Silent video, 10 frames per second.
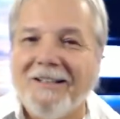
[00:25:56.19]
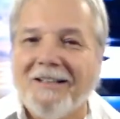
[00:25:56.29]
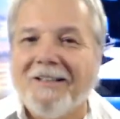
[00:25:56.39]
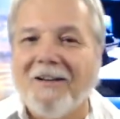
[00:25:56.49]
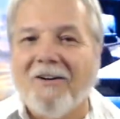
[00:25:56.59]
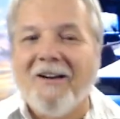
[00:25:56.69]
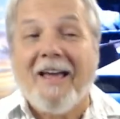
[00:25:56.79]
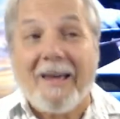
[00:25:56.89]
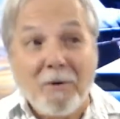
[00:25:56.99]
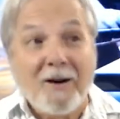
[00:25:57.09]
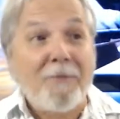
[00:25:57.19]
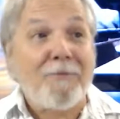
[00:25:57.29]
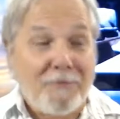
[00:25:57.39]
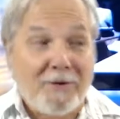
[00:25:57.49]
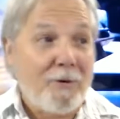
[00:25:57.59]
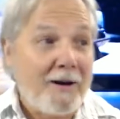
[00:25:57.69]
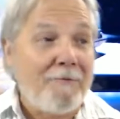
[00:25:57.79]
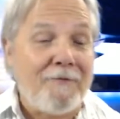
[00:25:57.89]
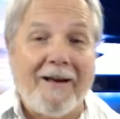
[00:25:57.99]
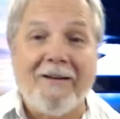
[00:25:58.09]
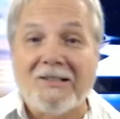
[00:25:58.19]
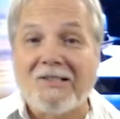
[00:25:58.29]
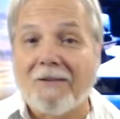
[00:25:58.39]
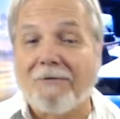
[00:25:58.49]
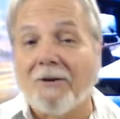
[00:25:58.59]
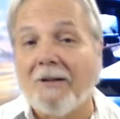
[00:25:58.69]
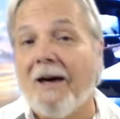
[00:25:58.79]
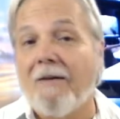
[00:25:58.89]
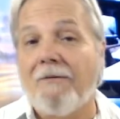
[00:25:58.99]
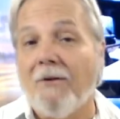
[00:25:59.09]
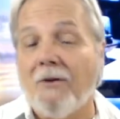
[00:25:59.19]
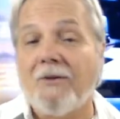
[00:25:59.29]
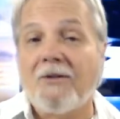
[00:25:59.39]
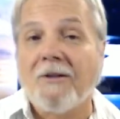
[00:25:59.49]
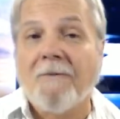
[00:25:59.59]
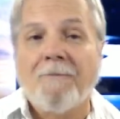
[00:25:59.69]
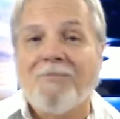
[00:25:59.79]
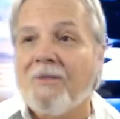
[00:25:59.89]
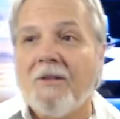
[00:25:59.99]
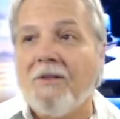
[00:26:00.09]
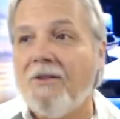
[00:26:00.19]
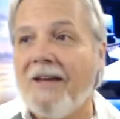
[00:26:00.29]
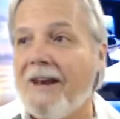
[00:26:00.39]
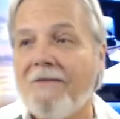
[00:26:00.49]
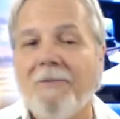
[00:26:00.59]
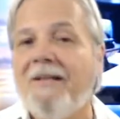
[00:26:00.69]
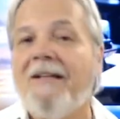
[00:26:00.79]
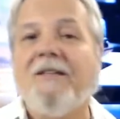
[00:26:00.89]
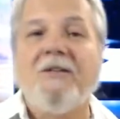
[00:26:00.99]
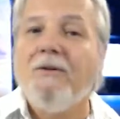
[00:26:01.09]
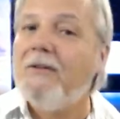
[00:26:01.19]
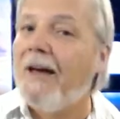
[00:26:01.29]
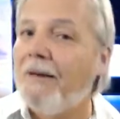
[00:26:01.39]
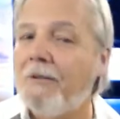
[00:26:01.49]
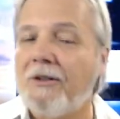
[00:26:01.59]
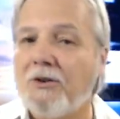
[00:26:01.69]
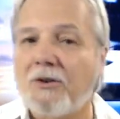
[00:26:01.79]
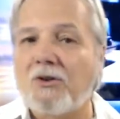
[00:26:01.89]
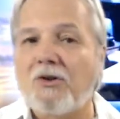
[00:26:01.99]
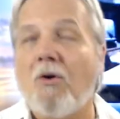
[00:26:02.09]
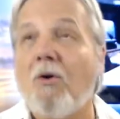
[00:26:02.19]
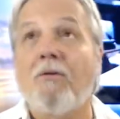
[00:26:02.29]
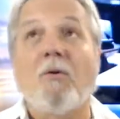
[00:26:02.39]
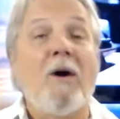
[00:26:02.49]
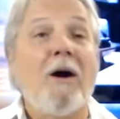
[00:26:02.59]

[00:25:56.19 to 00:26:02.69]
And what I found is that for a lot of folks, you can't even begin to do that because you're so overwhelmed